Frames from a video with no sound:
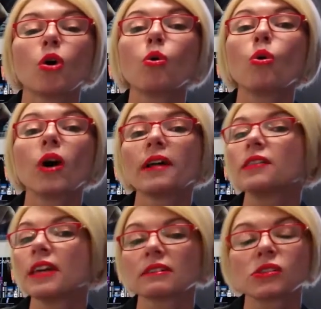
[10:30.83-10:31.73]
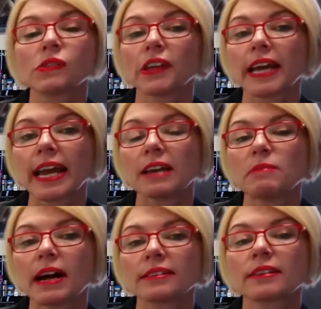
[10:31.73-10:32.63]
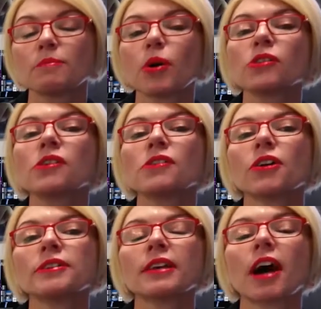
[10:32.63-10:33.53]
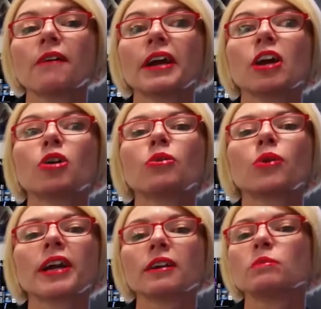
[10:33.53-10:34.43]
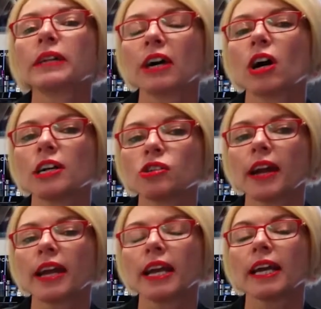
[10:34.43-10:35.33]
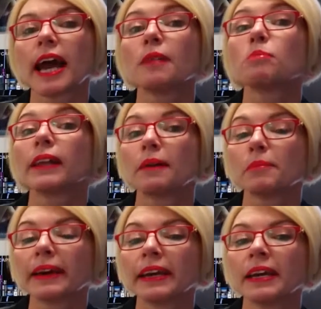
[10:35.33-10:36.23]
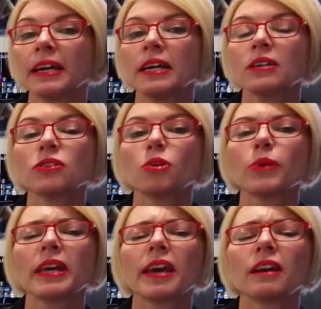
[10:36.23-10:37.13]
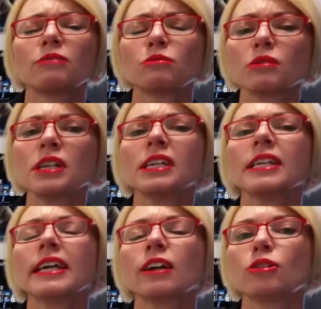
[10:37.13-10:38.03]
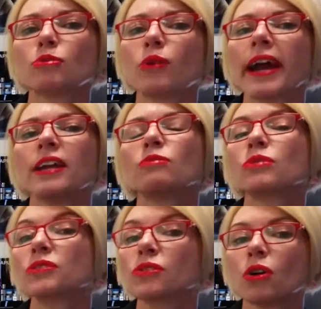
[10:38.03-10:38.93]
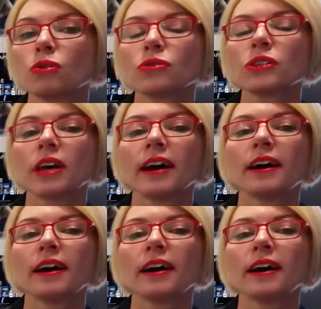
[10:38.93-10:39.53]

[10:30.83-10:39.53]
or the exfoliating mask. Both of those are incredibly hydrating and plumping. So we get a really great result